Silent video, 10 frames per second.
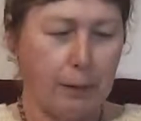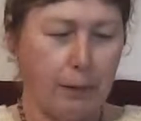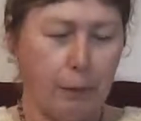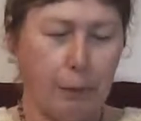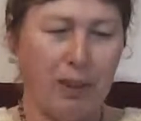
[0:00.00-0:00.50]

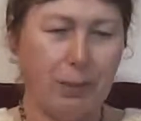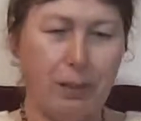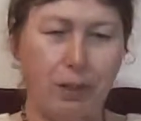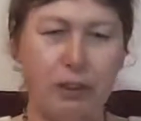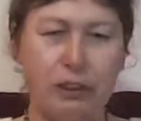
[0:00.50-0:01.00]
If you buy them
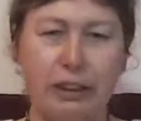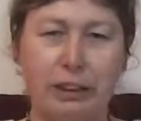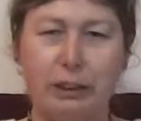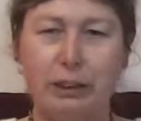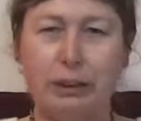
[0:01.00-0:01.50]
in New
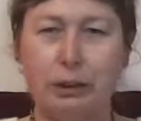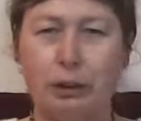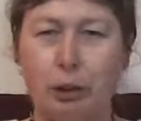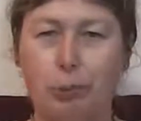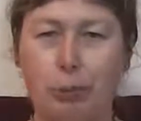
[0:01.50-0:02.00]
Zealand, you need to
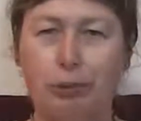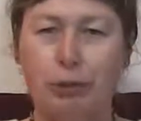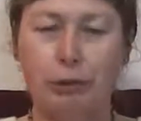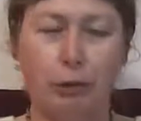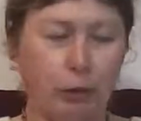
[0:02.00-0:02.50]
show proof that
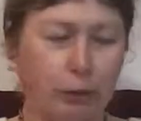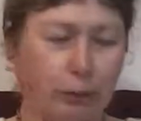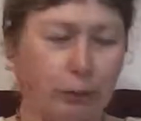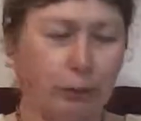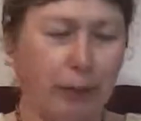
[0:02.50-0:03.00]
you've got
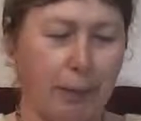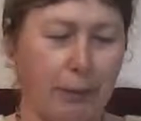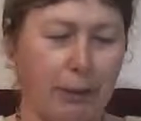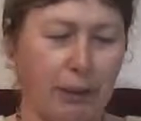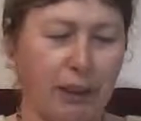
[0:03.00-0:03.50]
your
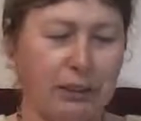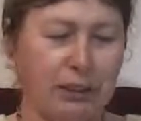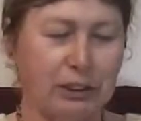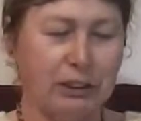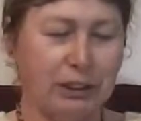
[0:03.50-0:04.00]
amateur
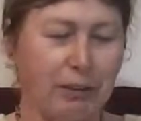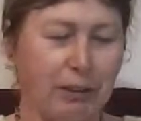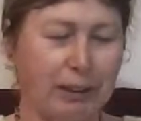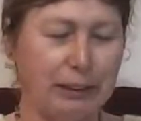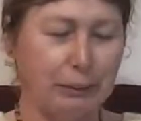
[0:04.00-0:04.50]
license. Now,
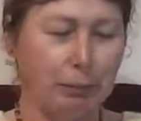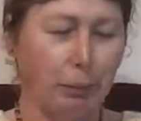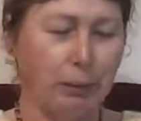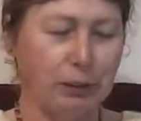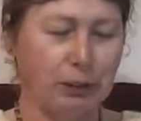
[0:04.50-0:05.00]
I actually
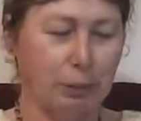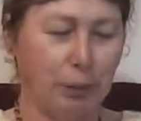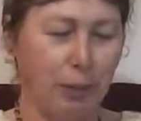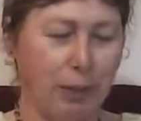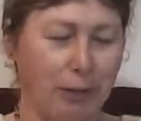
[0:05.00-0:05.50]
bought this
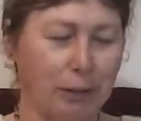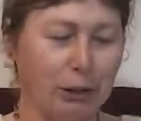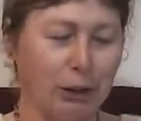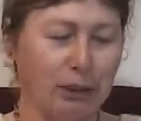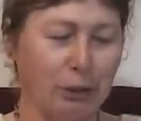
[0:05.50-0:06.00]
while my
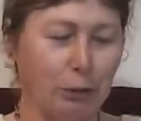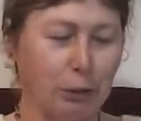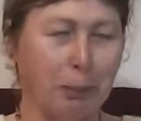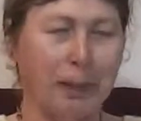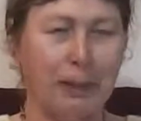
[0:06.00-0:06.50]
amateur license
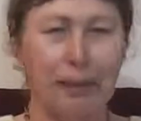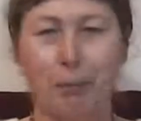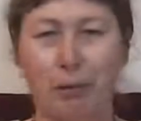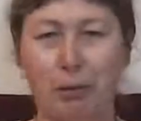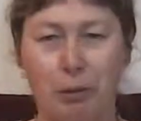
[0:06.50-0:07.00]
was
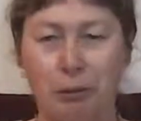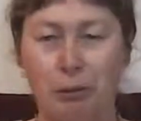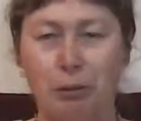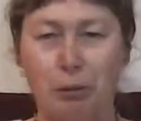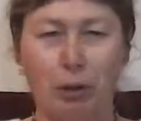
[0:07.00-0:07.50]
pending, but because it
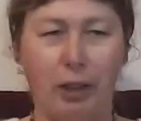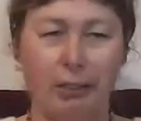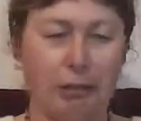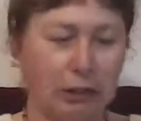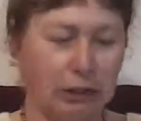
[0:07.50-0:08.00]
was from
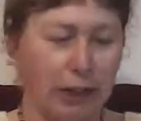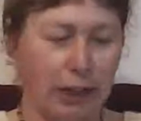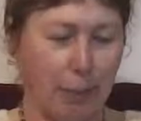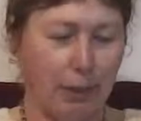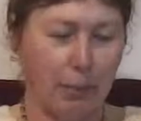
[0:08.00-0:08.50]
China, it just
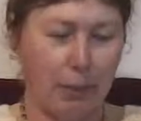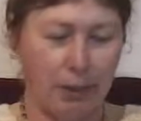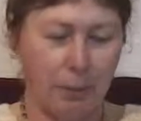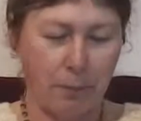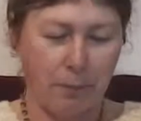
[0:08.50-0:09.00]
came anyway.